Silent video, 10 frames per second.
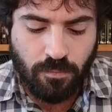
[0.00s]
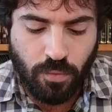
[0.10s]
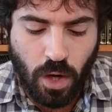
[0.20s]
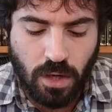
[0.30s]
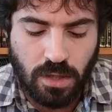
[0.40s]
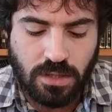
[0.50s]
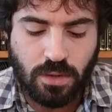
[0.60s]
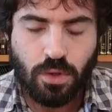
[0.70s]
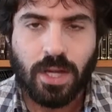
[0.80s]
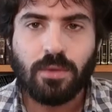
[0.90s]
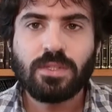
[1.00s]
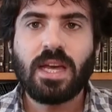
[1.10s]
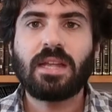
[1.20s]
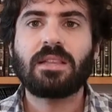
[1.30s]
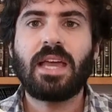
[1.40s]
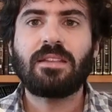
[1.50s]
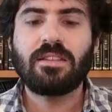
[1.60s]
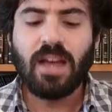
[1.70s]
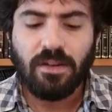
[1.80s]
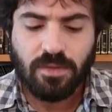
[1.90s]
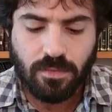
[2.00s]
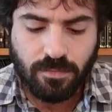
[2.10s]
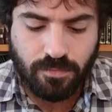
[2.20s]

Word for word: Nogalitzluin, it was getting late to daven.